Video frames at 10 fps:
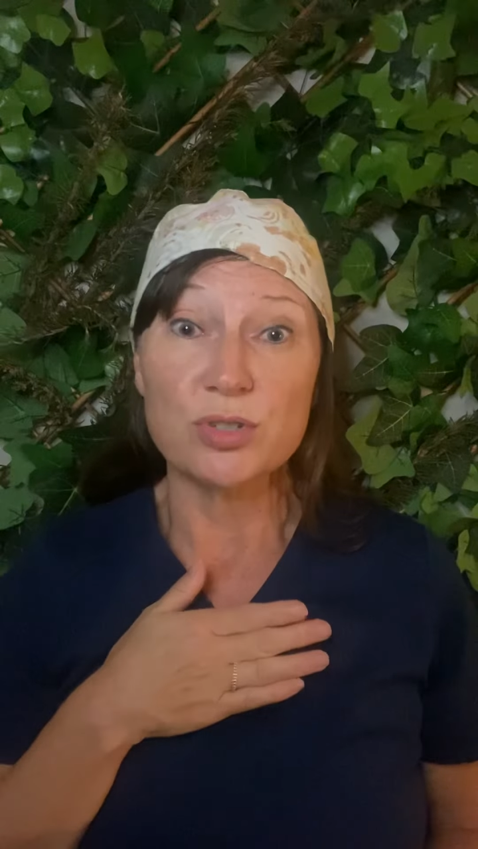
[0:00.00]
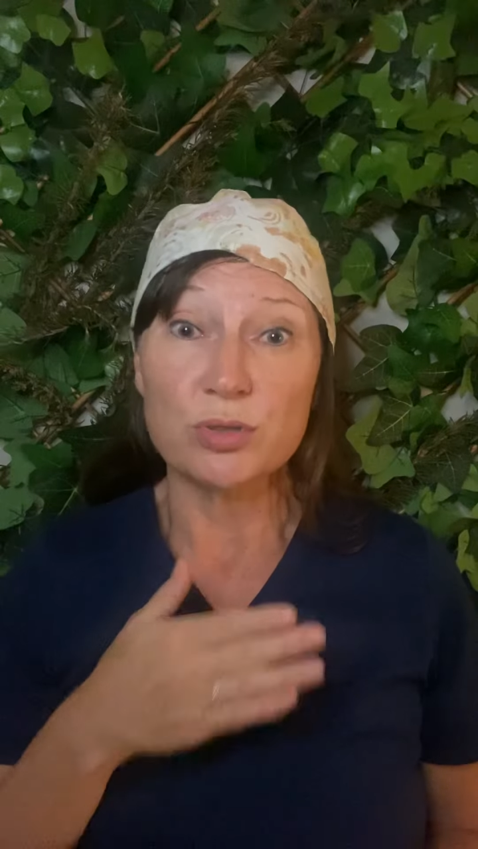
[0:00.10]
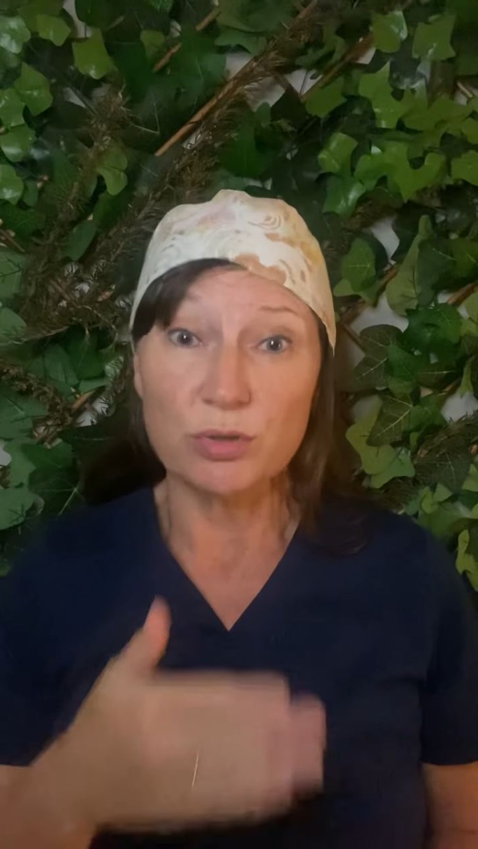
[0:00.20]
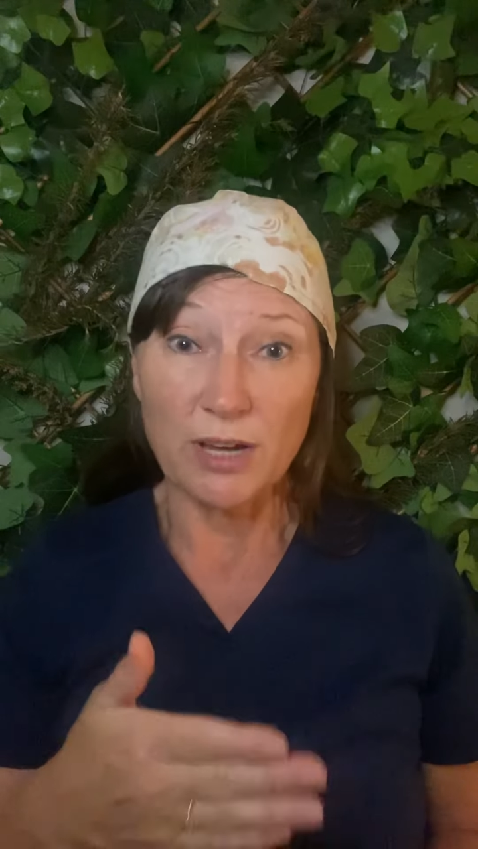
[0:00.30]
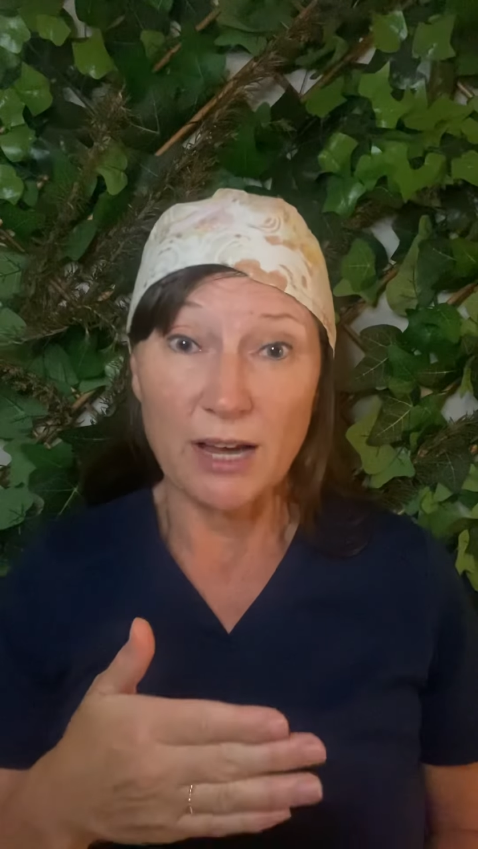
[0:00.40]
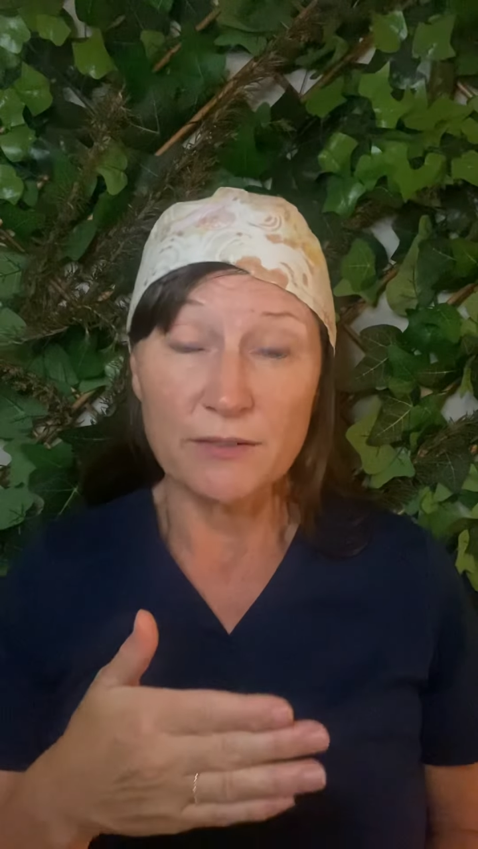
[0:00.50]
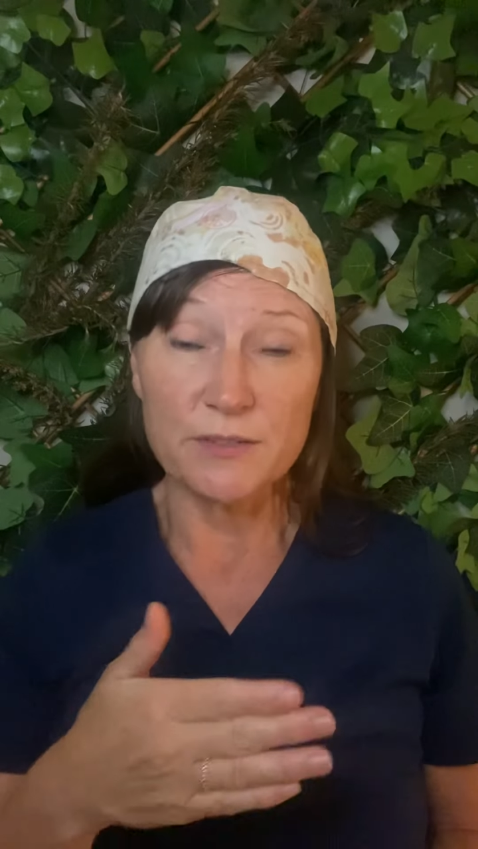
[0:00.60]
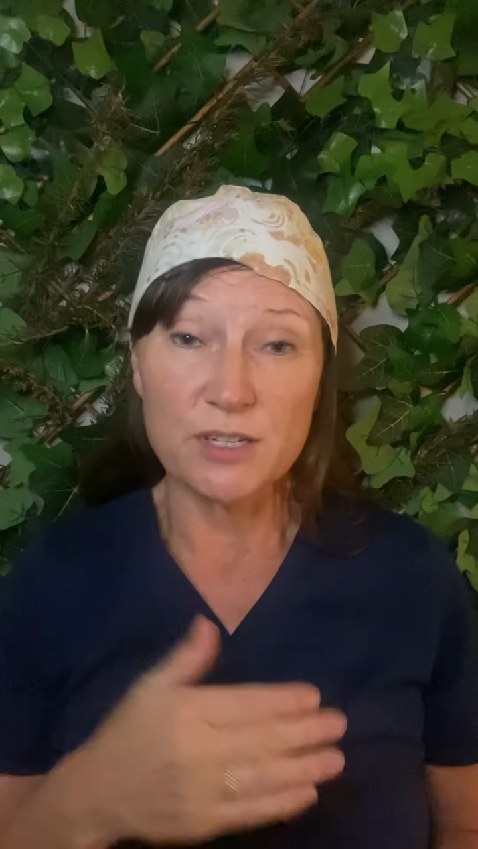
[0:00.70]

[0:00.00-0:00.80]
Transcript: look after